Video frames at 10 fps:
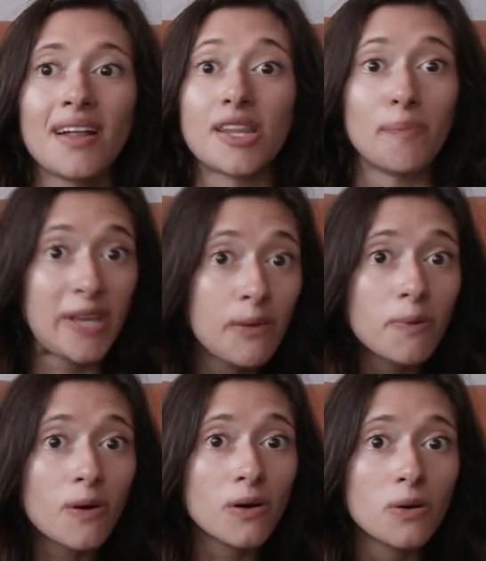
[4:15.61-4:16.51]
The
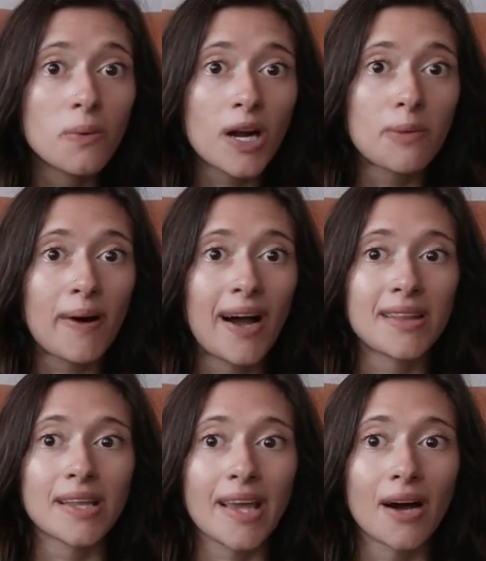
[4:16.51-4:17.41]
people who work
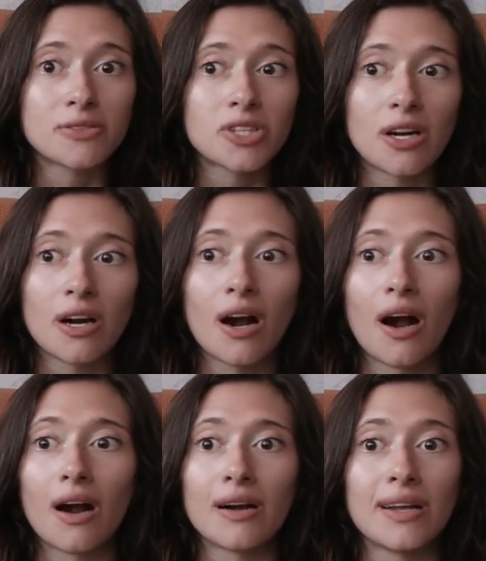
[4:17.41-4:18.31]
behind the counter
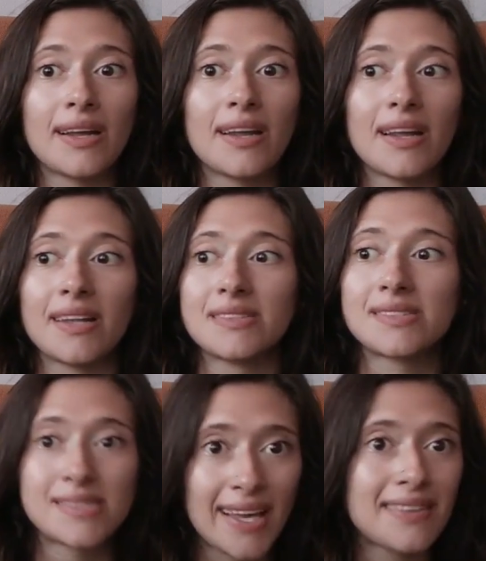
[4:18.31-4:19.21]
are
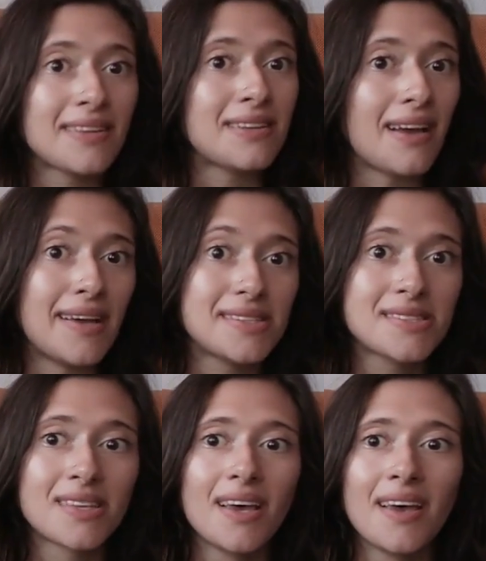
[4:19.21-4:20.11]
insanely
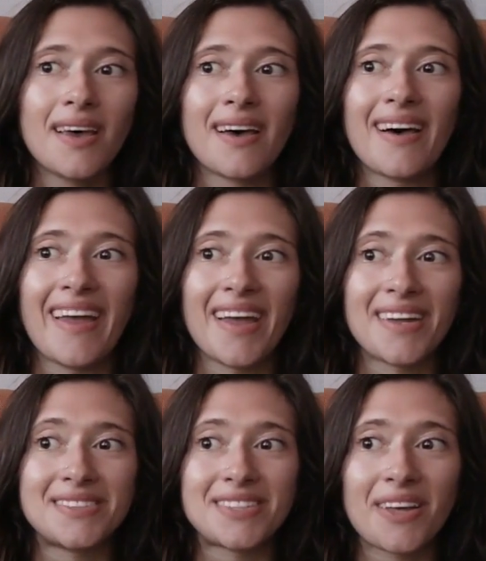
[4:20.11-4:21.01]
nice
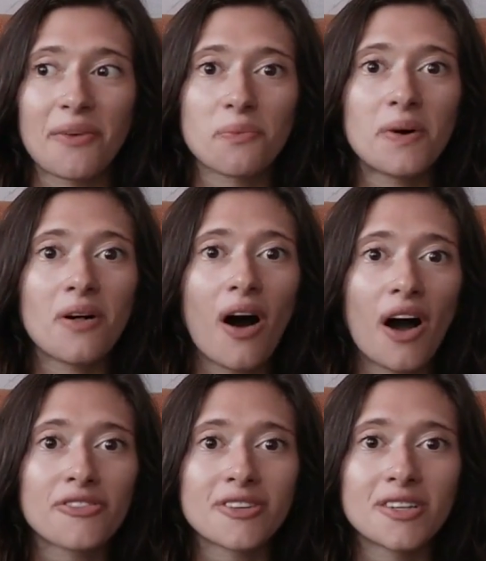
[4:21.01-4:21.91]
and will
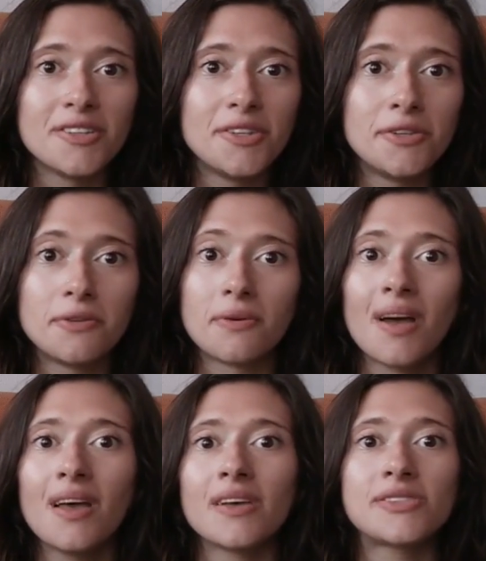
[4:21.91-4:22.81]
offer you
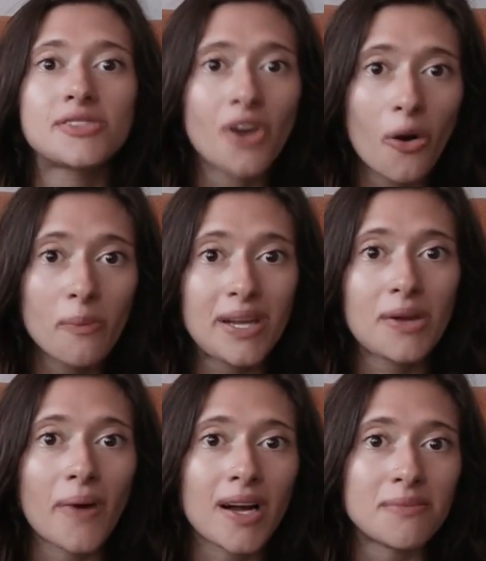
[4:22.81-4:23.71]
so many
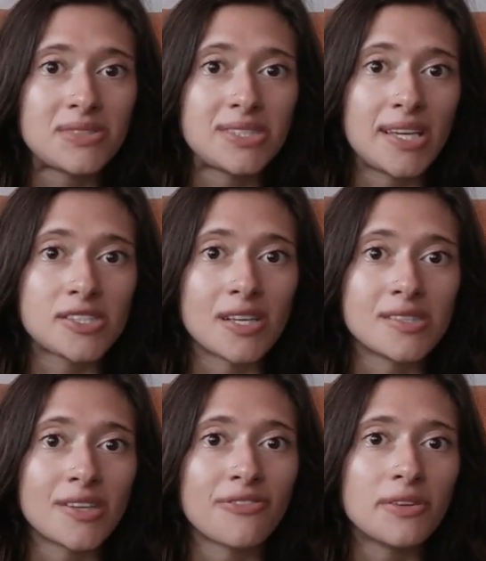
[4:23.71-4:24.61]

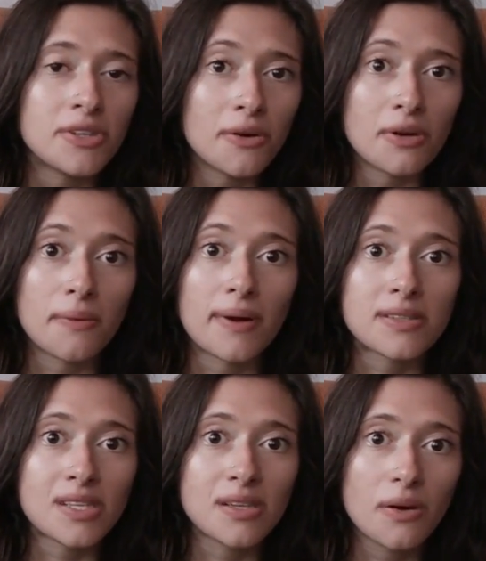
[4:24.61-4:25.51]
recommendations if you don't know where
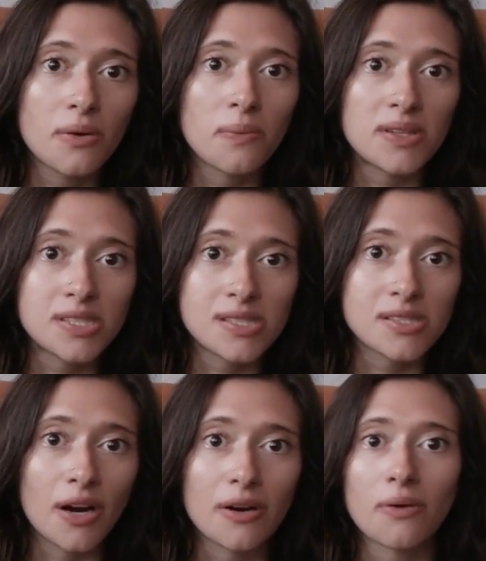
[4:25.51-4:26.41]
to what to
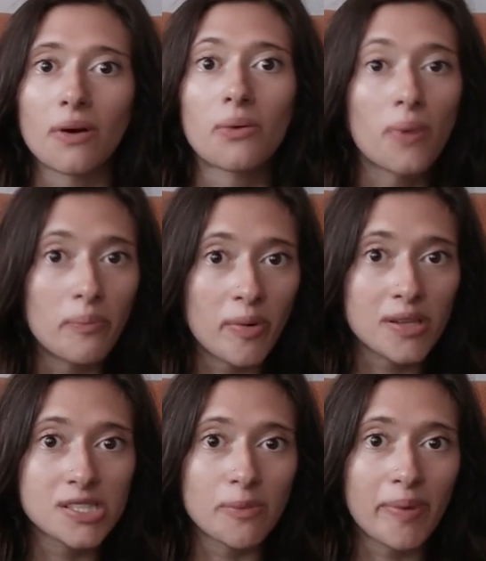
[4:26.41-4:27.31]
start or what
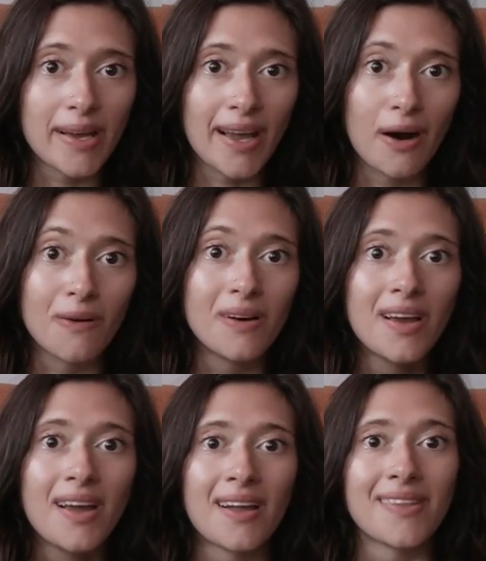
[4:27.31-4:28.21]
books to pick out.
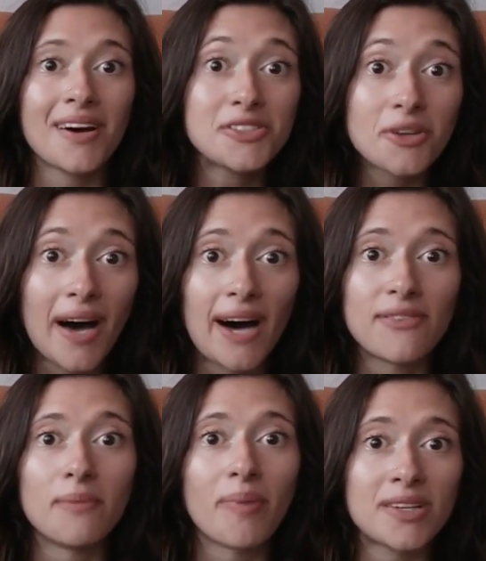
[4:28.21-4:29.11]
And they also have
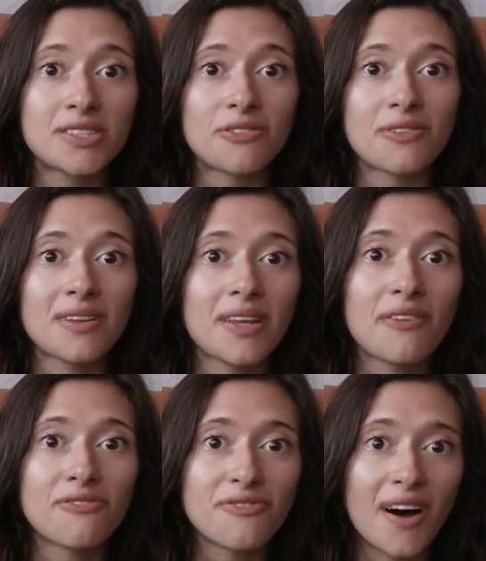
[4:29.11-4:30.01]
a bunch of really
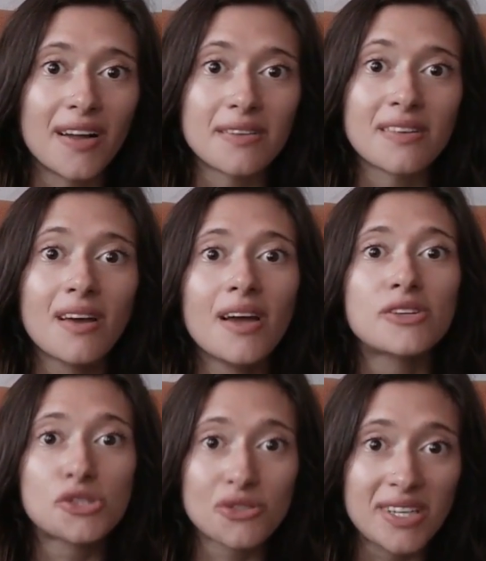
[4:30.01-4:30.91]
fun
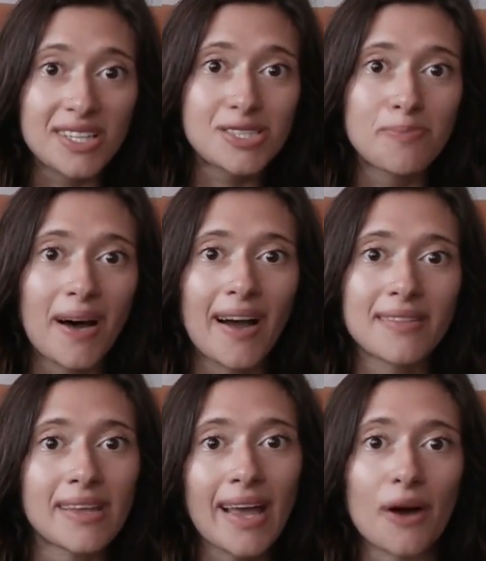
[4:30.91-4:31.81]
treats
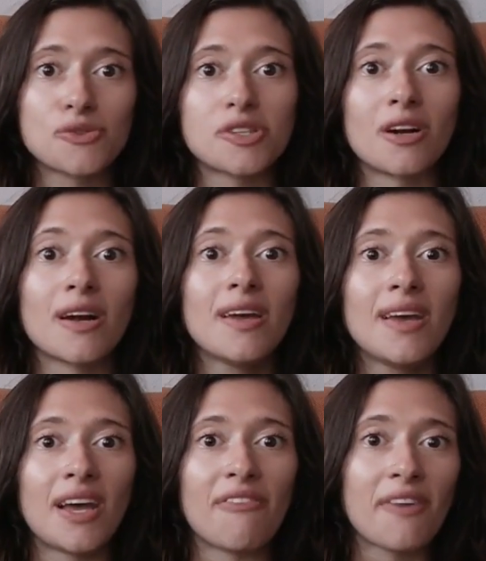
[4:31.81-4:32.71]
behind the counter
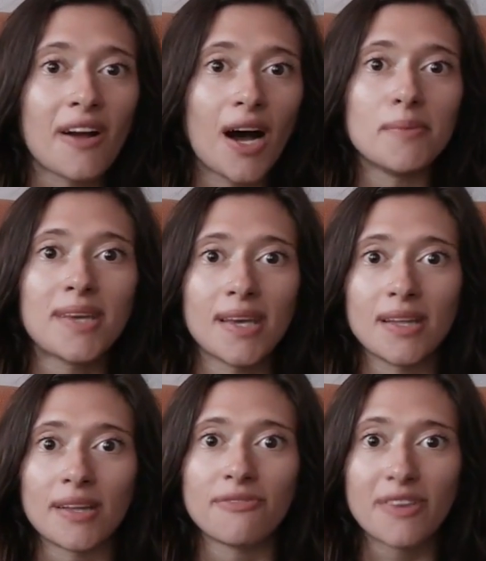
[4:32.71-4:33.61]
if you're coming
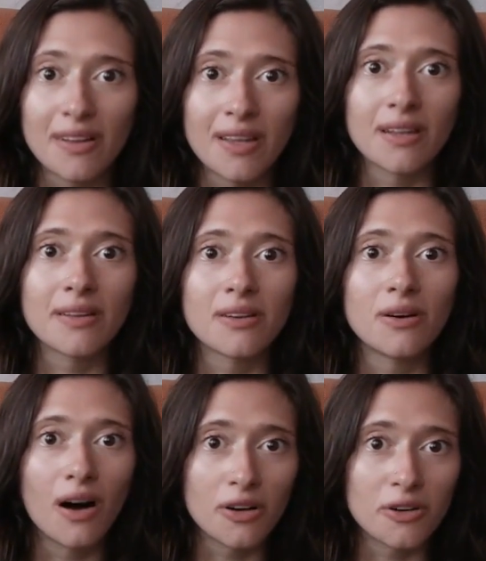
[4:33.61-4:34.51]
in and feeling a little
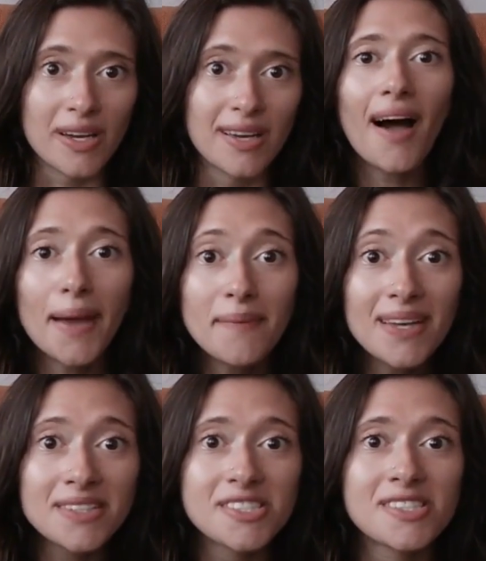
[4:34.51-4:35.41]
hungry. I
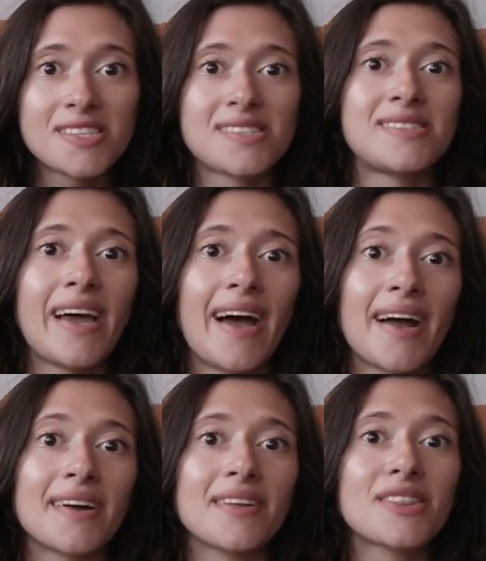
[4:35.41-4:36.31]
managed to
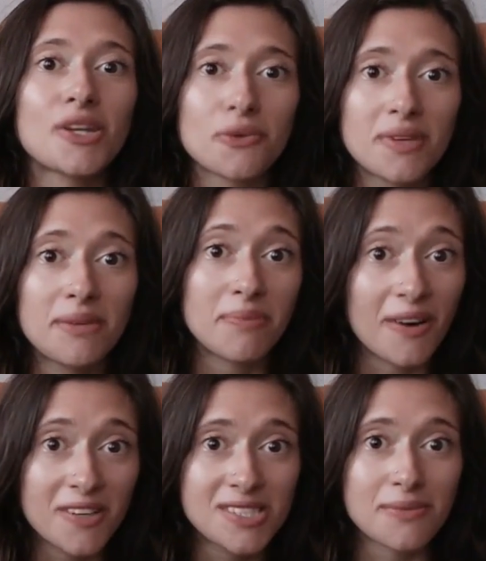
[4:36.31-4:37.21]
snag 3
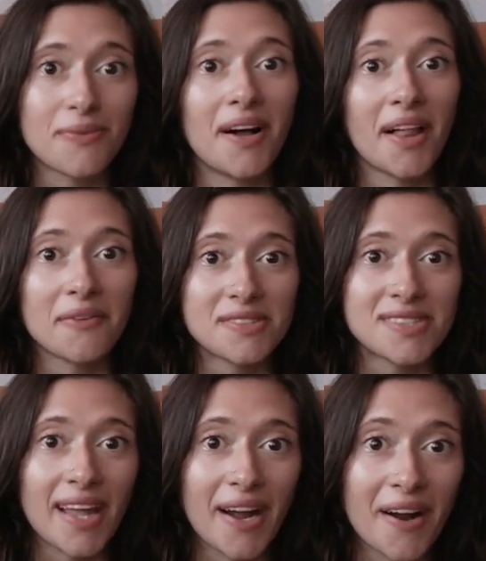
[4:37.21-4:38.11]
books while I was
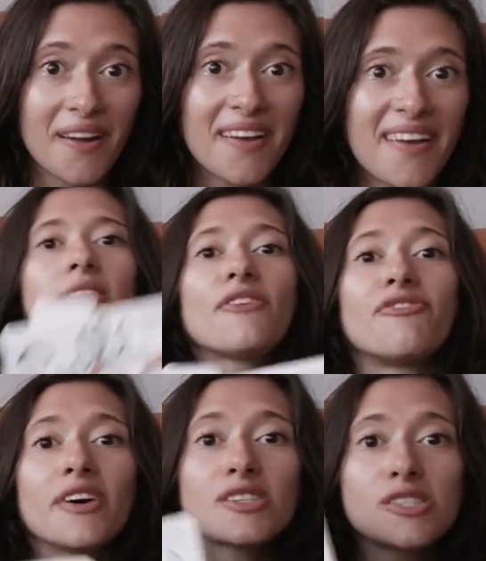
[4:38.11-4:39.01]
there. The
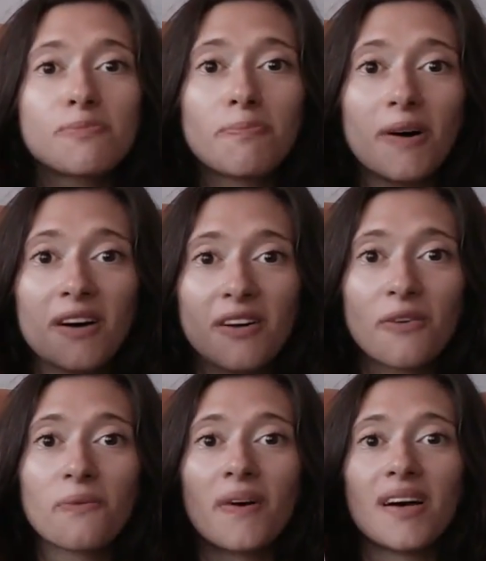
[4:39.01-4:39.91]
first book
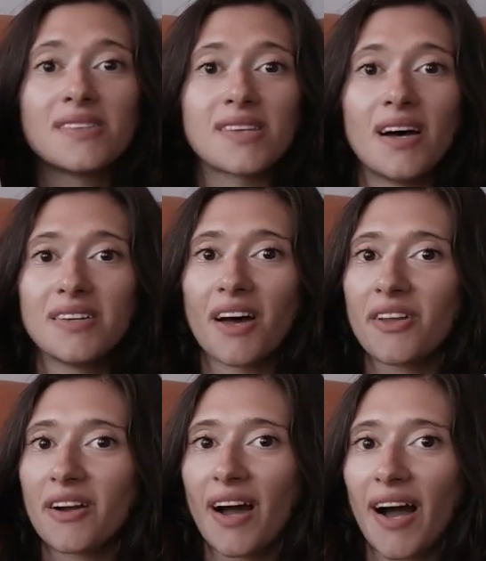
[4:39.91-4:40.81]
was
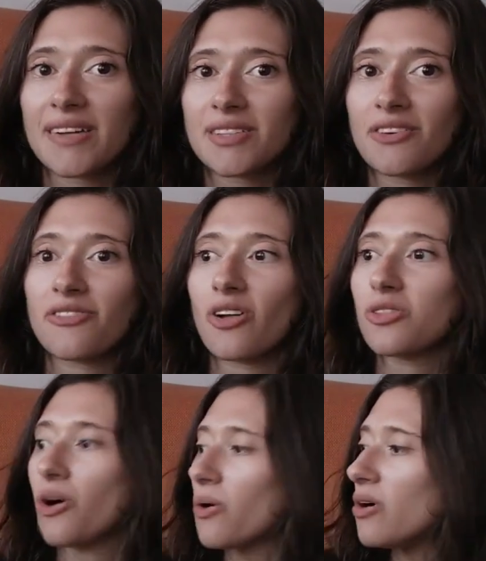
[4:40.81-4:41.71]
another kind of
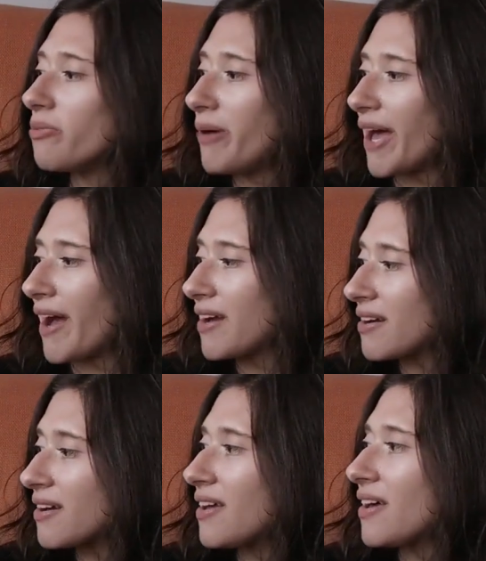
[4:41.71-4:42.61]
local pick.